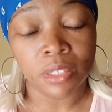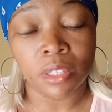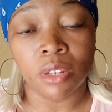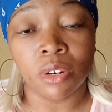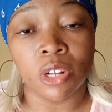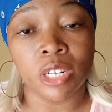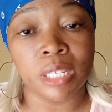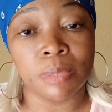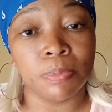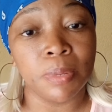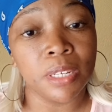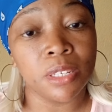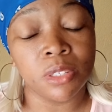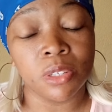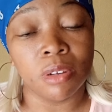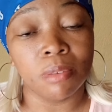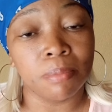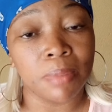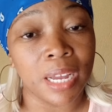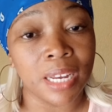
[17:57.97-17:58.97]
The Lord speaks
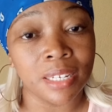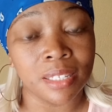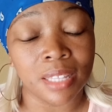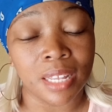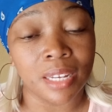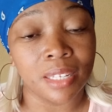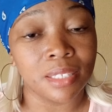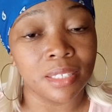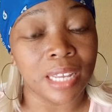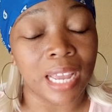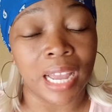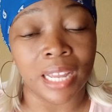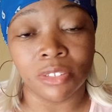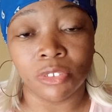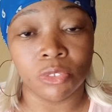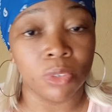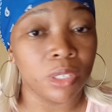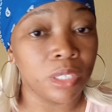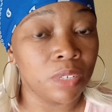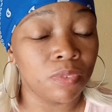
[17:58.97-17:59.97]
so much that I
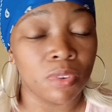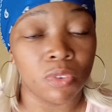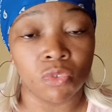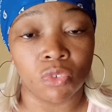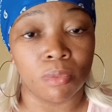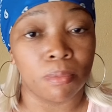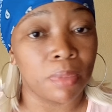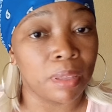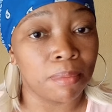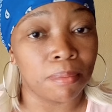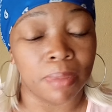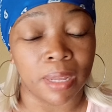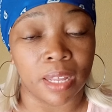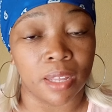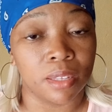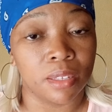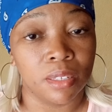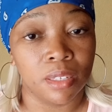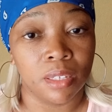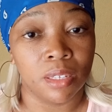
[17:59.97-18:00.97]
do not even
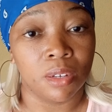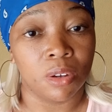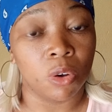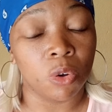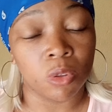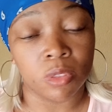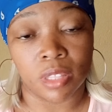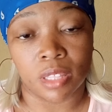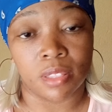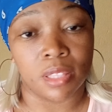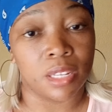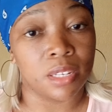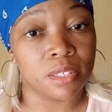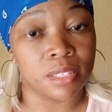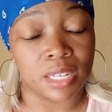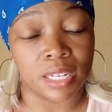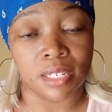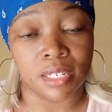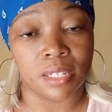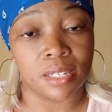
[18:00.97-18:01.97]
remember all the
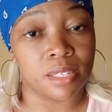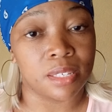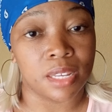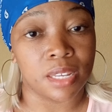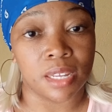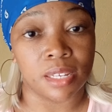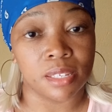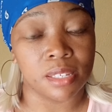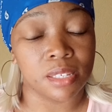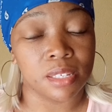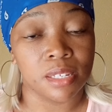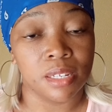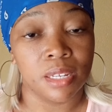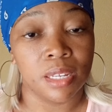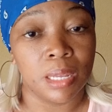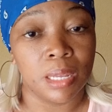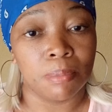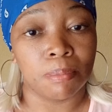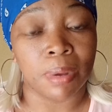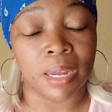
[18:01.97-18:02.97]
things that he says.
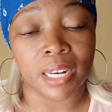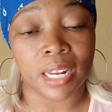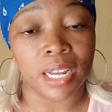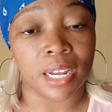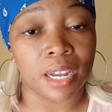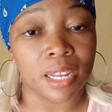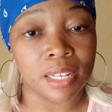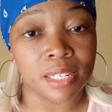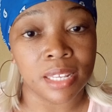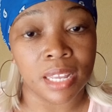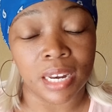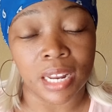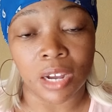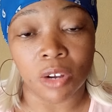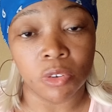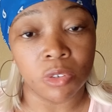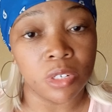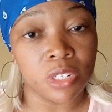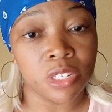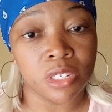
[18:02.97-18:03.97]
But like I said, I
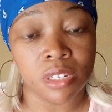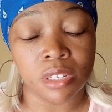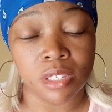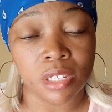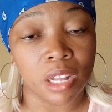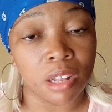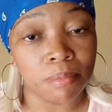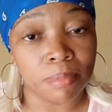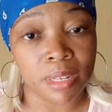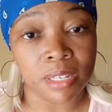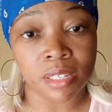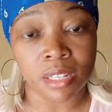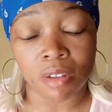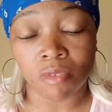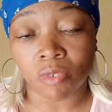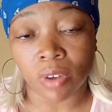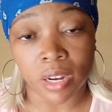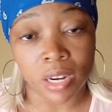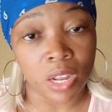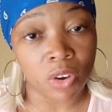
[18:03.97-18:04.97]
always just tell
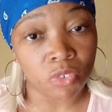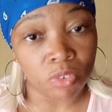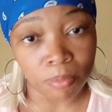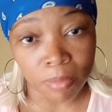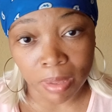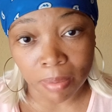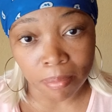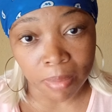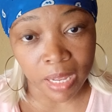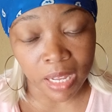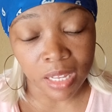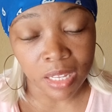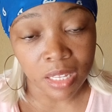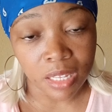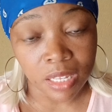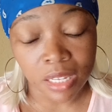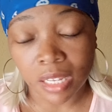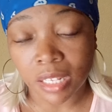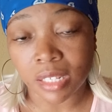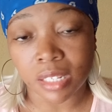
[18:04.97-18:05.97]
myself what I remember
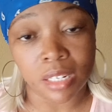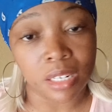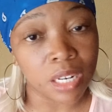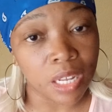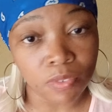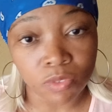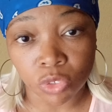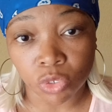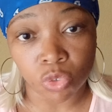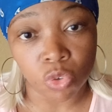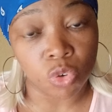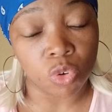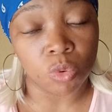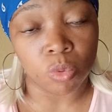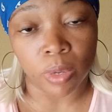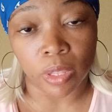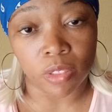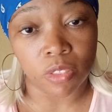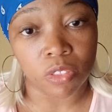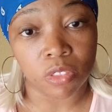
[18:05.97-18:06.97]
is enough to go
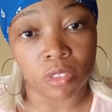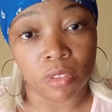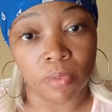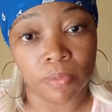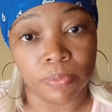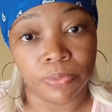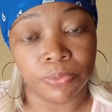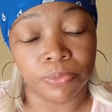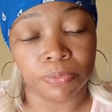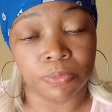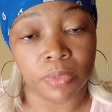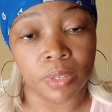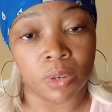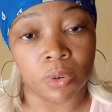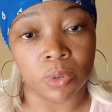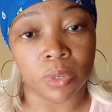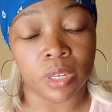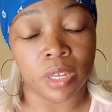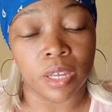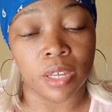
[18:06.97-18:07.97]
with.
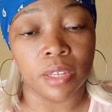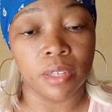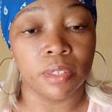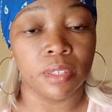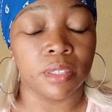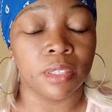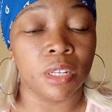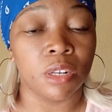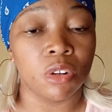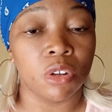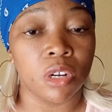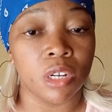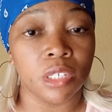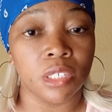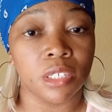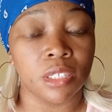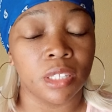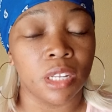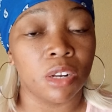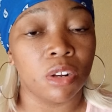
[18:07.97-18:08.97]
Okay, the
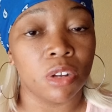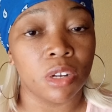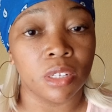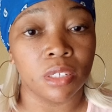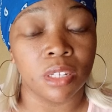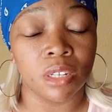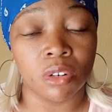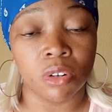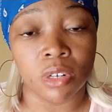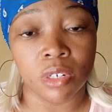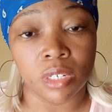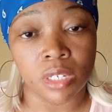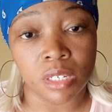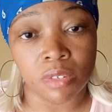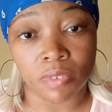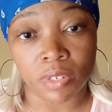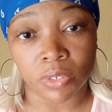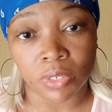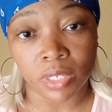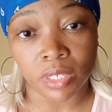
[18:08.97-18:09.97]
Lord
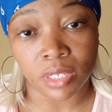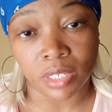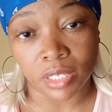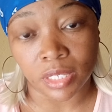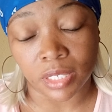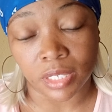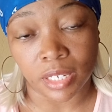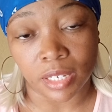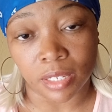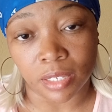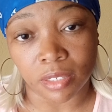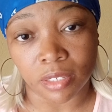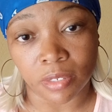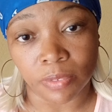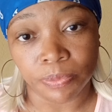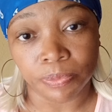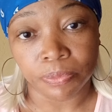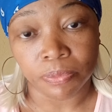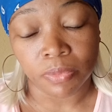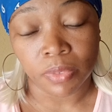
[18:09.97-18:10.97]
is very detailed.
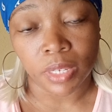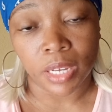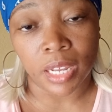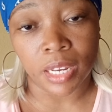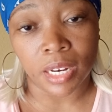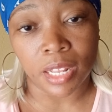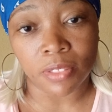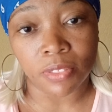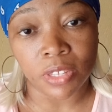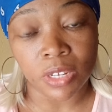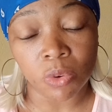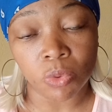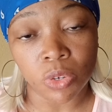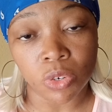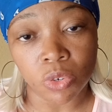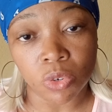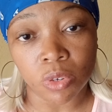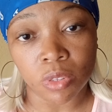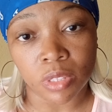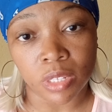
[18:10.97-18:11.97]
And I think we
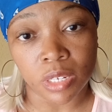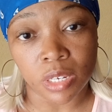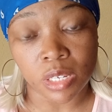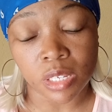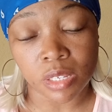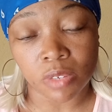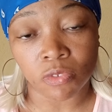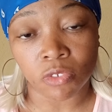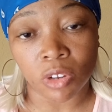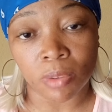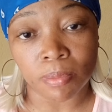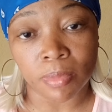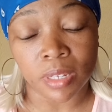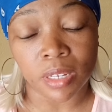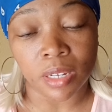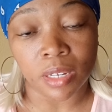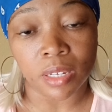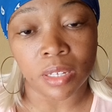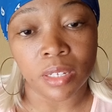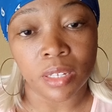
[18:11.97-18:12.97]
know this from
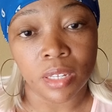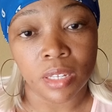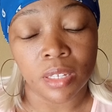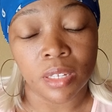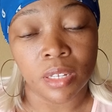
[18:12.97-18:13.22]
the